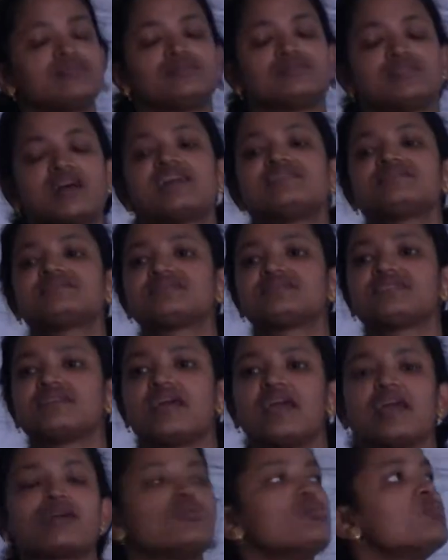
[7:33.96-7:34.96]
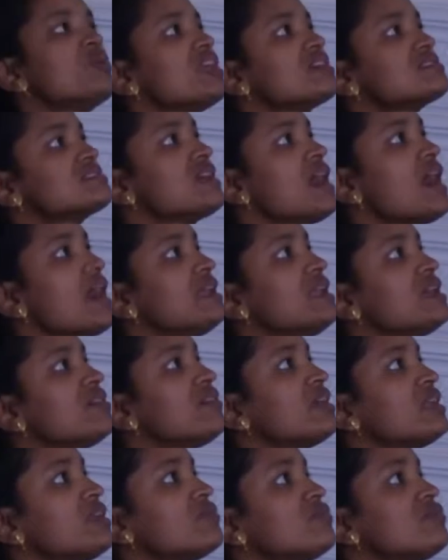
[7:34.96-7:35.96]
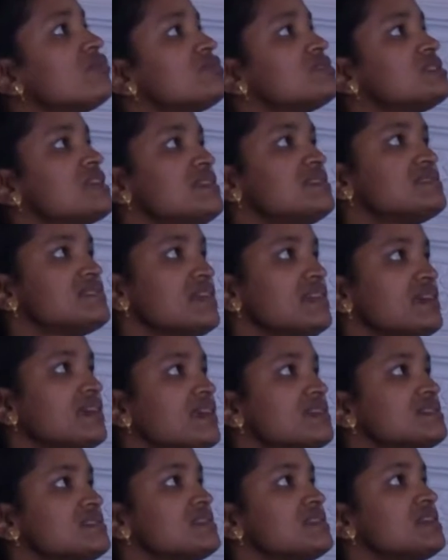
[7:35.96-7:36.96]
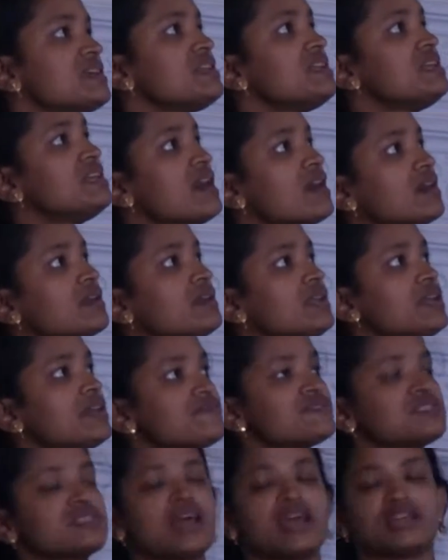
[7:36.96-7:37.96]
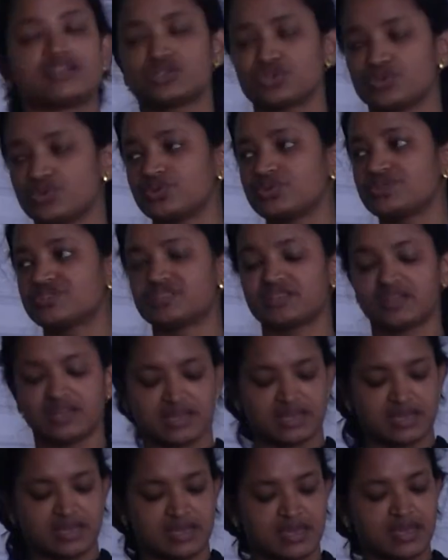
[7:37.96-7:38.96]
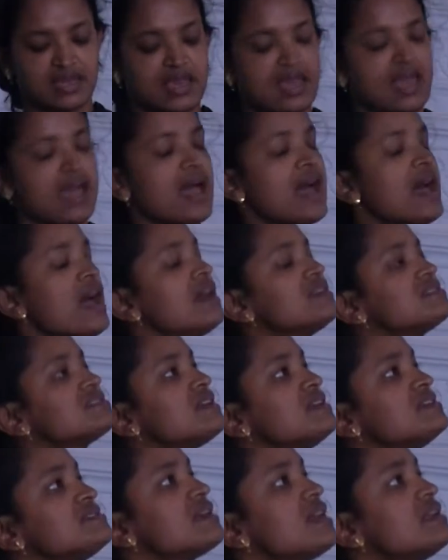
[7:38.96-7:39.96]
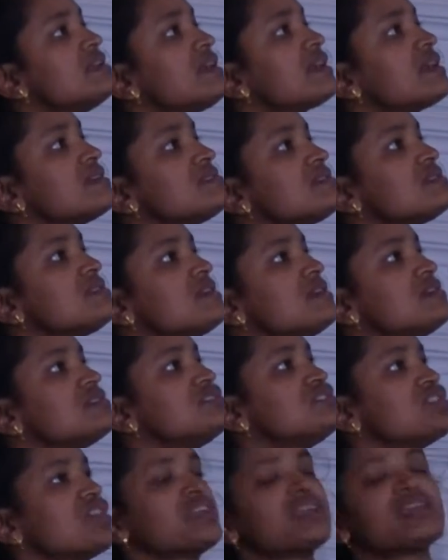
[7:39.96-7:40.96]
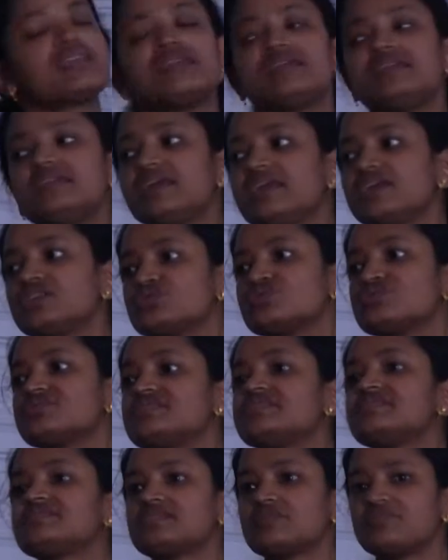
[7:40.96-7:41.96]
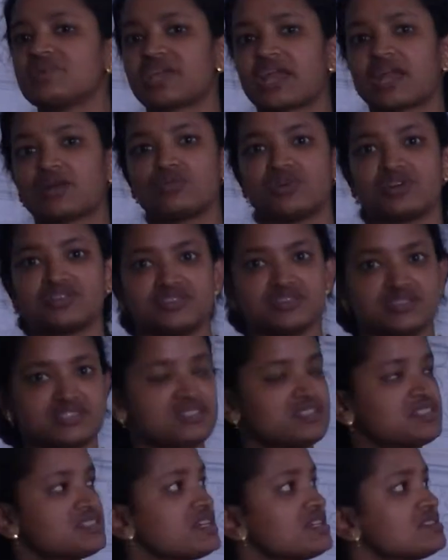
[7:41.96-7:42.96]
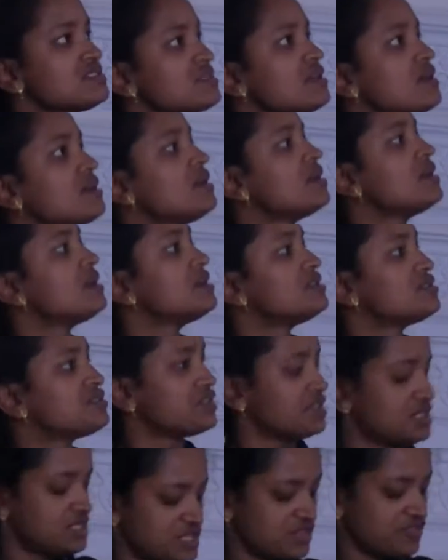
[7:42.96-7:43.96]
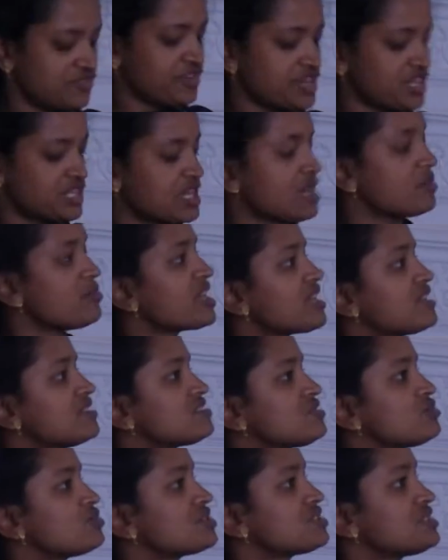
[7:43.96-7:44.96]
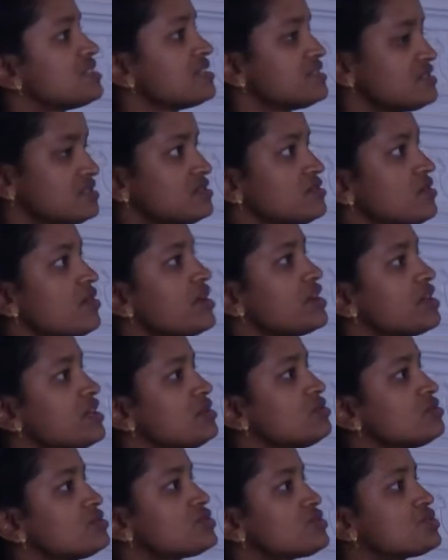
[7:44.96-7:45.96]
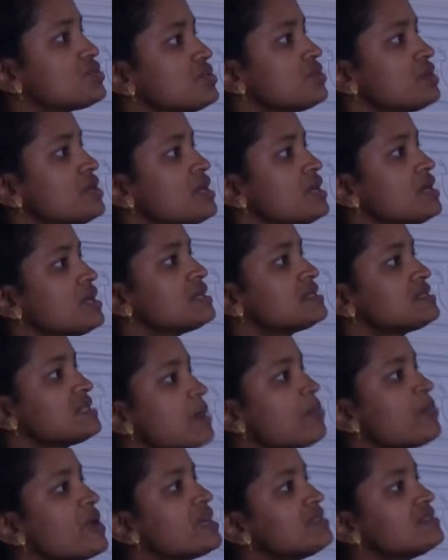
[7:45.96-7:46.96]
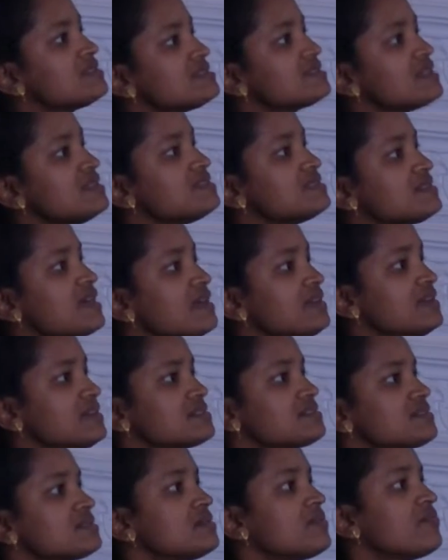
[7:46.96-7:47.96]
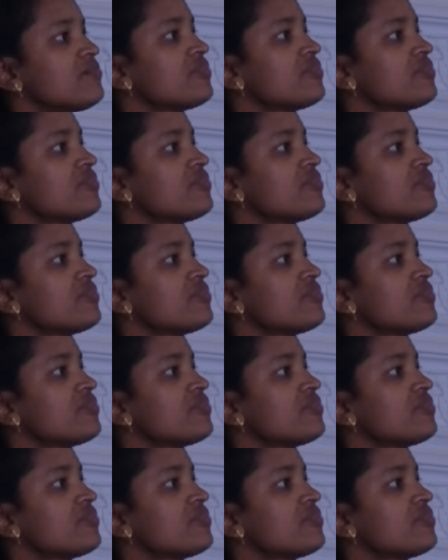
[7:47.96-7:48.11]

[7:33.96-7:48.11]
rice accumulates high level of salicylic acid in young leaves and shoots, and salicylic acid is generally linked to systemic acquired resistance. Three different chemical sources were used to supply the salicylates.